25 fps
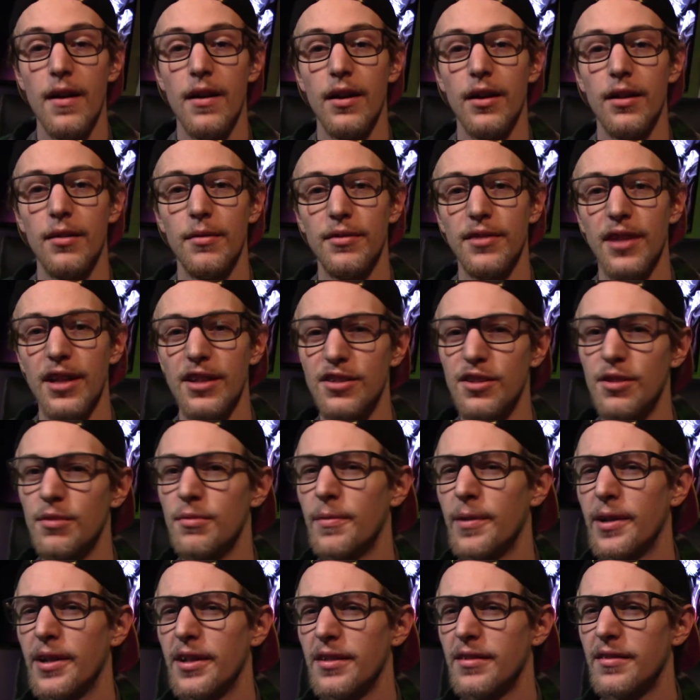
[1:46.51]
It was actually
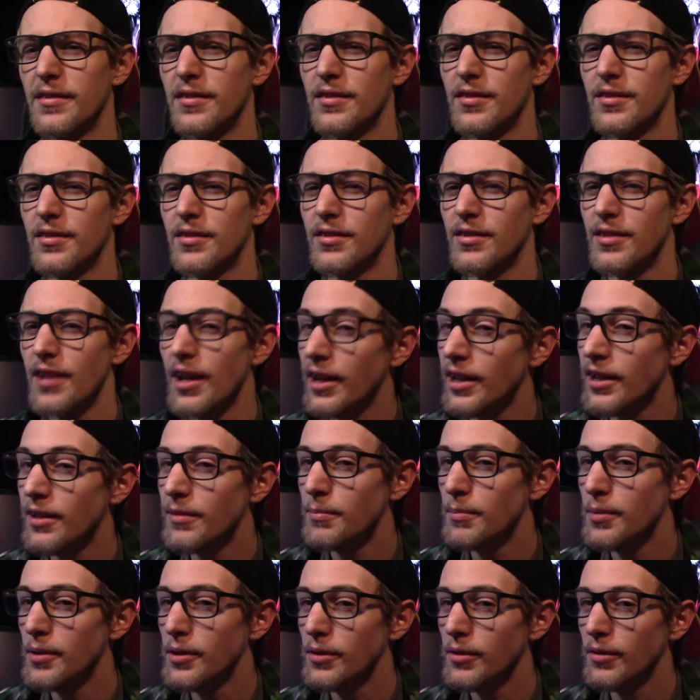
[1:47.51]
my
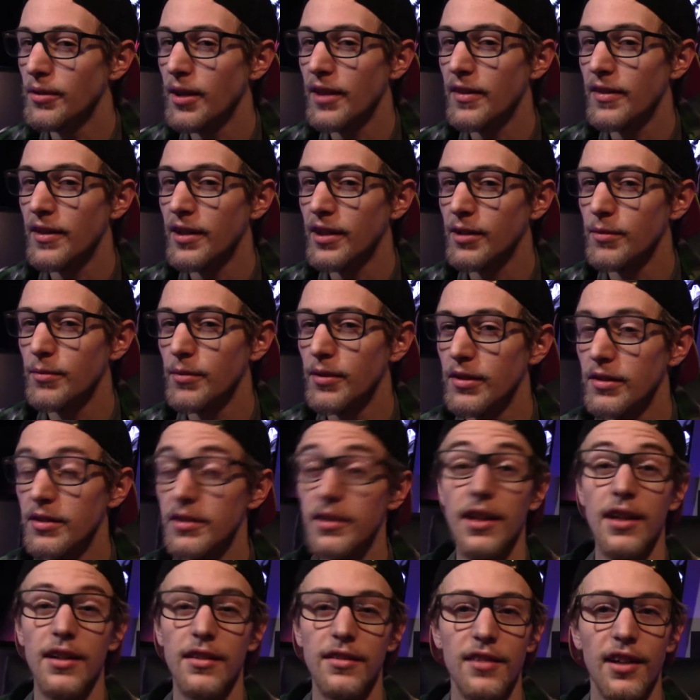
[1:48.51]
second build, I think it was.
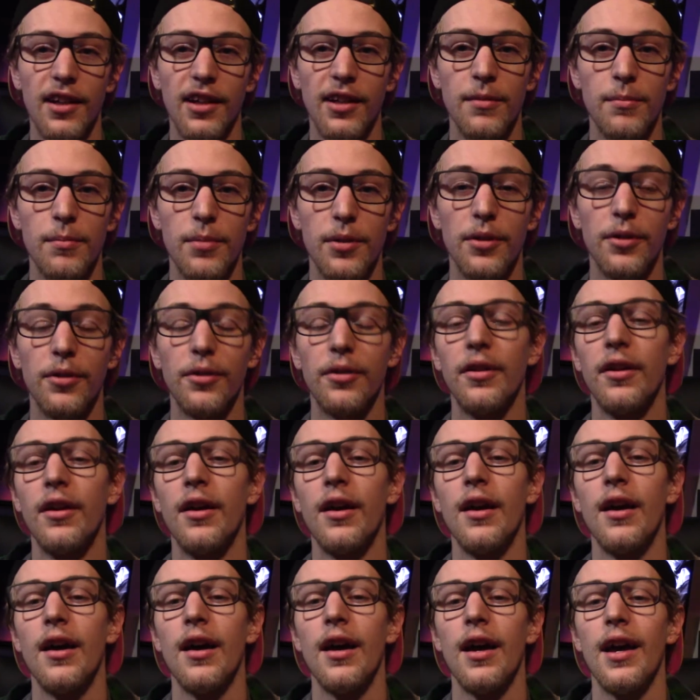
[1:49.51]
Yeah, second build.
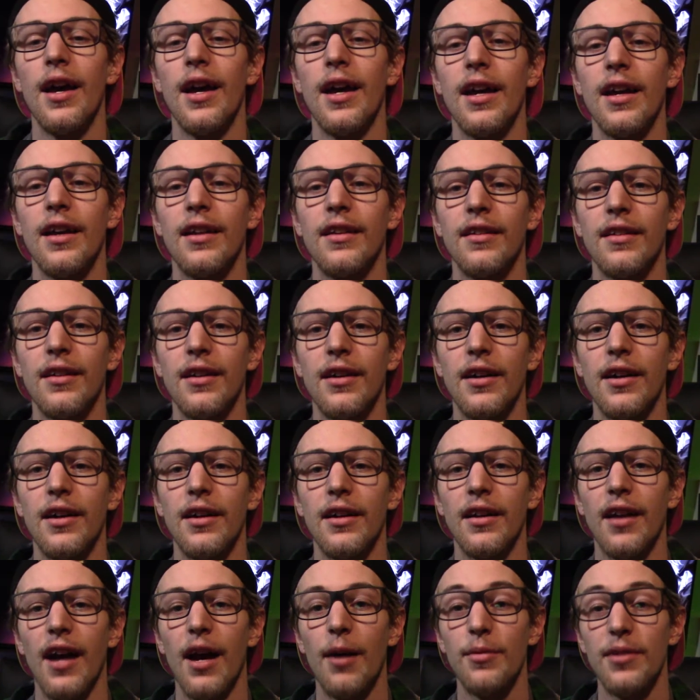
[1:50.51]
And
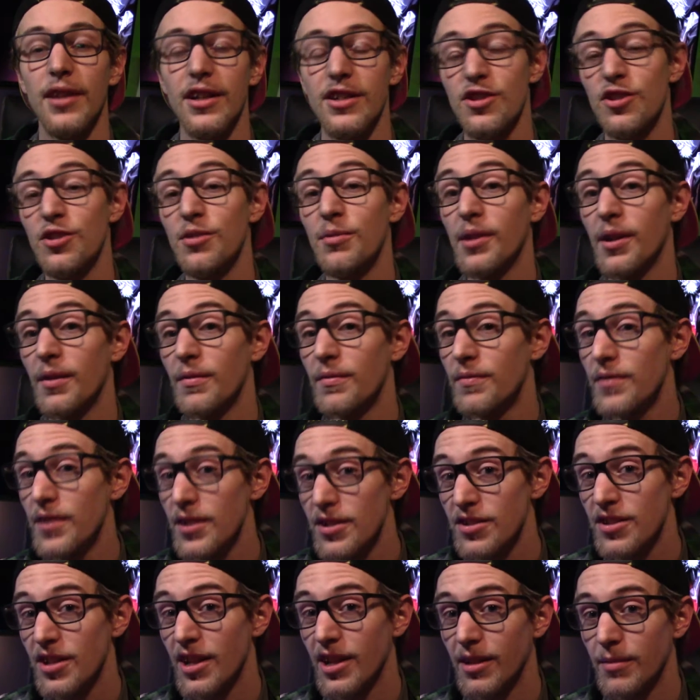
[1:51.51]
I was actually doing a
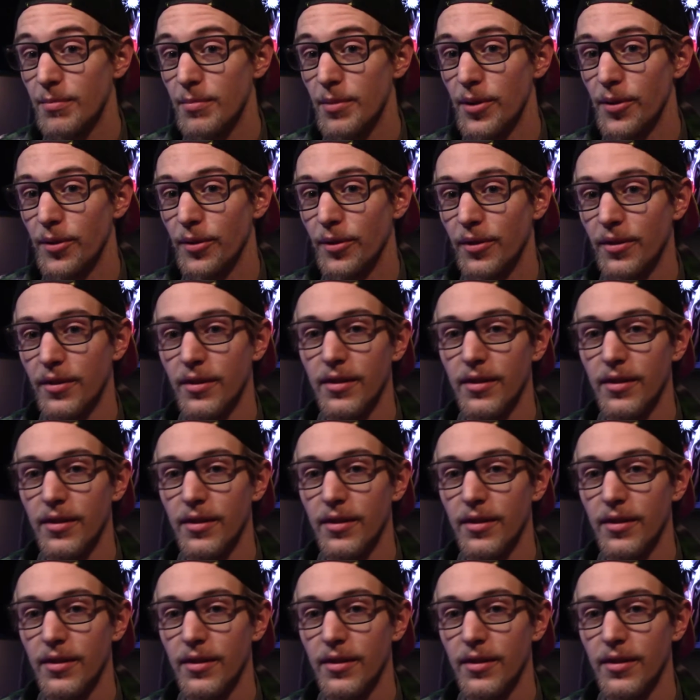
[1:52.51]
fish tank build.